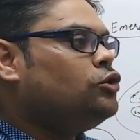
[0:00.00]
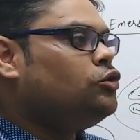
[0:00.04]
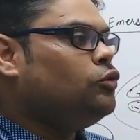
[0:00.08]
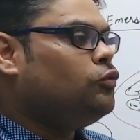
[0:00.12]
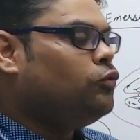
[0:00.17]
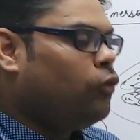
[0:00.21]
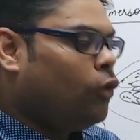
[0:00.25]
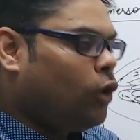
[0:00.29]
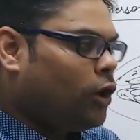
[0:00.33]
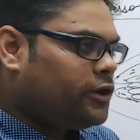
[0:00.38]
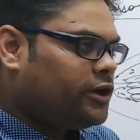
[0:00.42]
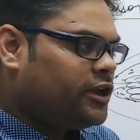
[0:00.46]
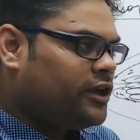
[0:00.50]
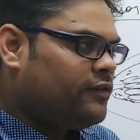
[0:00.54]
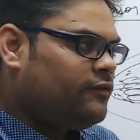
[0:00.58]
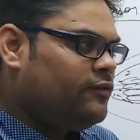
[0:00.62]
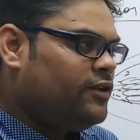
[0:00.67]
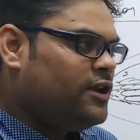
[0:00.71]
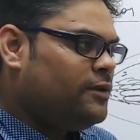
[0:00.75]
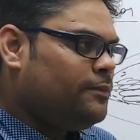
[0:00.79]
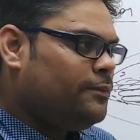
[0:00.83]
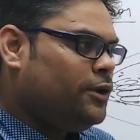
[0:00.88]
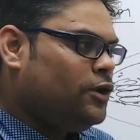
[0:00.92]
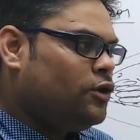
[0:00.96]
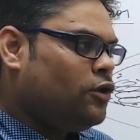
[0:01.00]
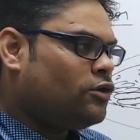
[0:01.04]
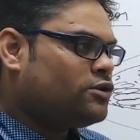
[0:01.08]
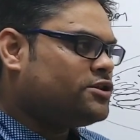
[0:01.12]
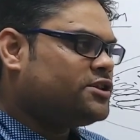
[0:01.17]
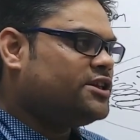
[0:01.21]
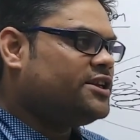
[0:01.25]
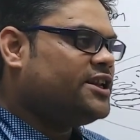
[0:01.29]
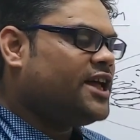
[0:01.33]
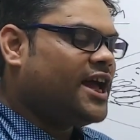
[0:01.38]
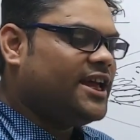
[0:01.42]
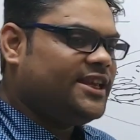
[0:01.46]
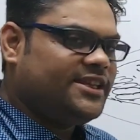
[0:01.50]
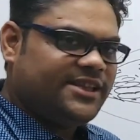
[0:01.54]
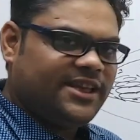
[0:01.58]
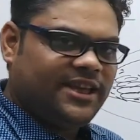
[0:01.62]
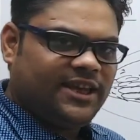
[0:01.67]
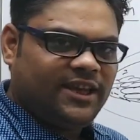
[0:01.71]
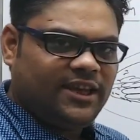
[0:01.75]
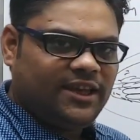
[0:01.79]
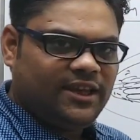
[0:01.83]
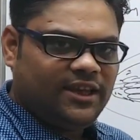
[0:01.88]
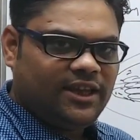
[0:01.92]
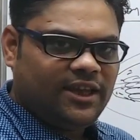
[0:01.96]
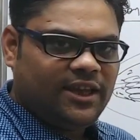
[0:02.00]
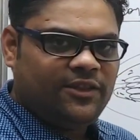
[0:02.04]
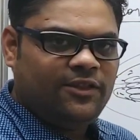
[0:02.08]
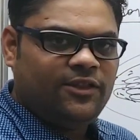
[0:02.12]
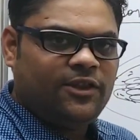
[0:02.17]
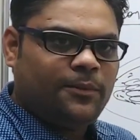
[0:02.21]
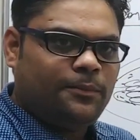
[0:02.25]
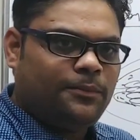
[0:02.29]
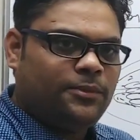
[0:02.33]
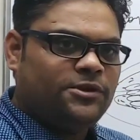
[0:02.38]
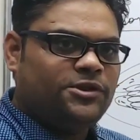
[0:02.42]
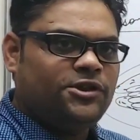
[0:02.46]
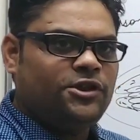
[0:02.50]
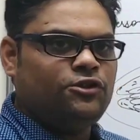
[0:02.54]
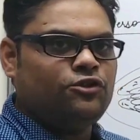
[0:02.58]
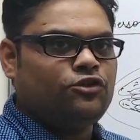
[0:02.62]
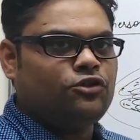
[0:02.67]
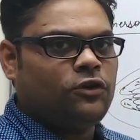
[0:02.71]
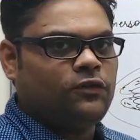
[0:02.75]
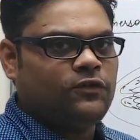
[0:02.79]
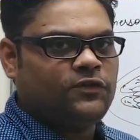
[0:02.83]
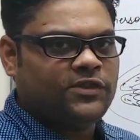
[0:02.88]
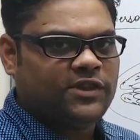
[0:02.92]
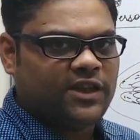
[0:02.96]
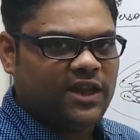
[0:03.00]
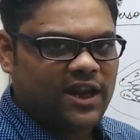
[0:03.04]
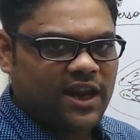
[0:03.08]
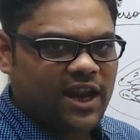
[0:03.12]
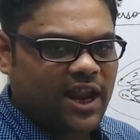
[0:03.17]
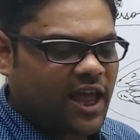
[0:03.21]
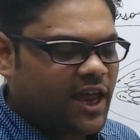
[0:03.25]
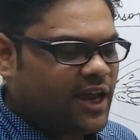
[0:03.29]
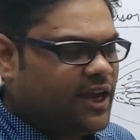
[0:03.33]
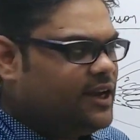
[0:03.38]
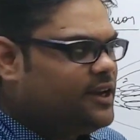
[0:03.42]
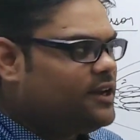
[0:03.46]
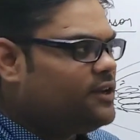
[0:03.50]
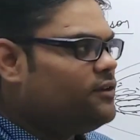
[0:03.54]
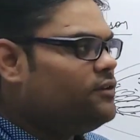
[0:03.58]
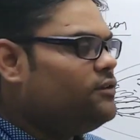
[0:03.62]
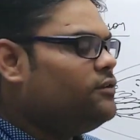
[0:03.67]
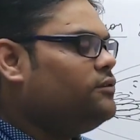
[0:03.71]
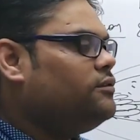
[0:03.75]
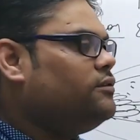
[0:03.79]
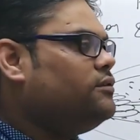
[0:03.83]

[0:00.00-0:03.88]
the water will be oxidizing in the presence of sunlight,